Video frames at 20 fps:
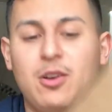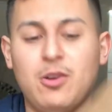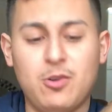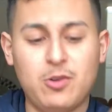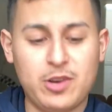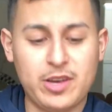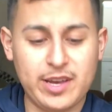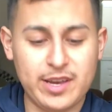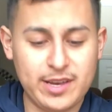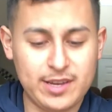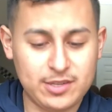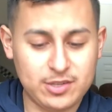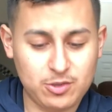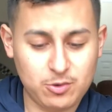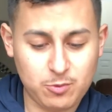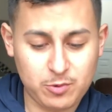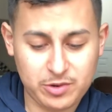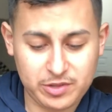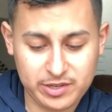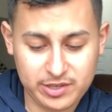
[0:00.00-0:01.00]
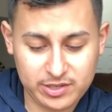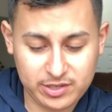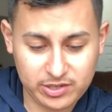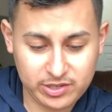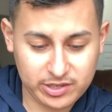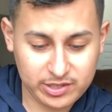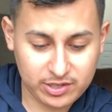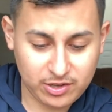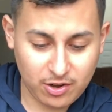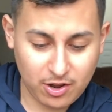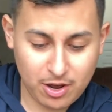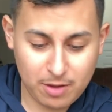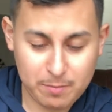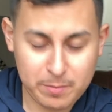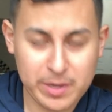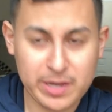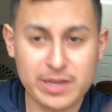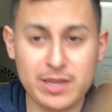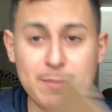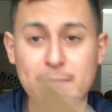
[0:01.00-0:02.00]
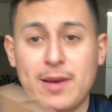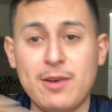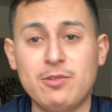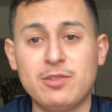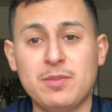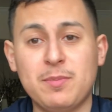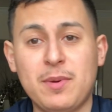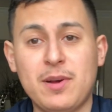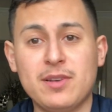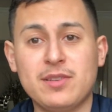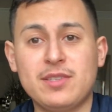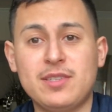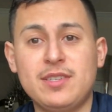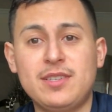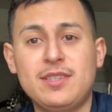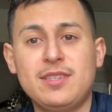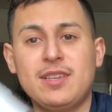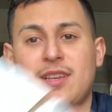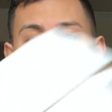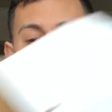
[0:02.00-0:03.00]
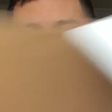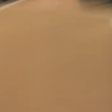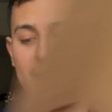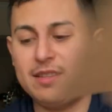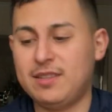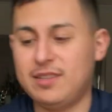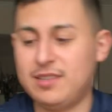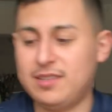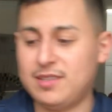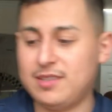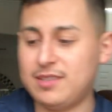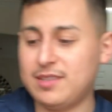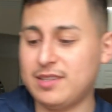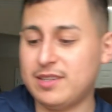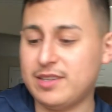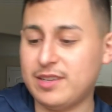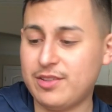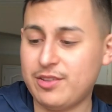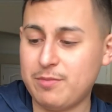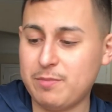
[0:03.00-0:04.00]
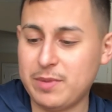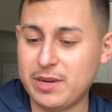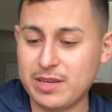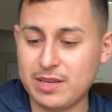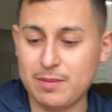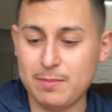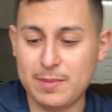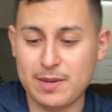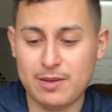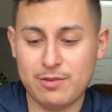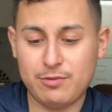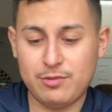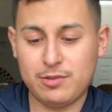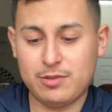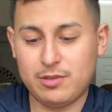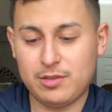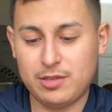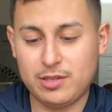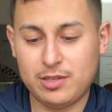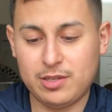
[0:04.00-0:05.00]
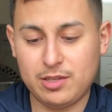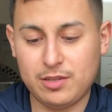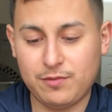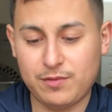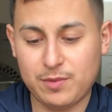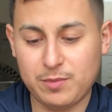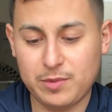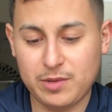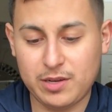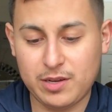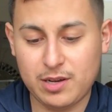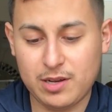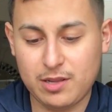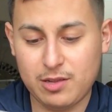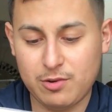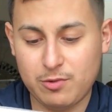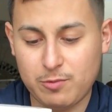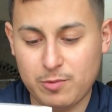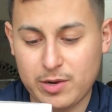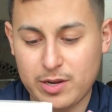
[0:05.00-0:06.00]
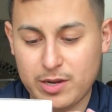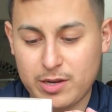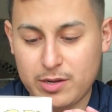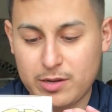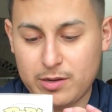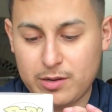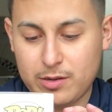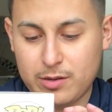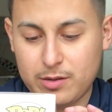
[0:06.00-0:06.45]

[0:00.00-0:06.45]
Okay, so were these just on Mickey Mouse boxes? This is another Mickey Mouse. This is from the colorway.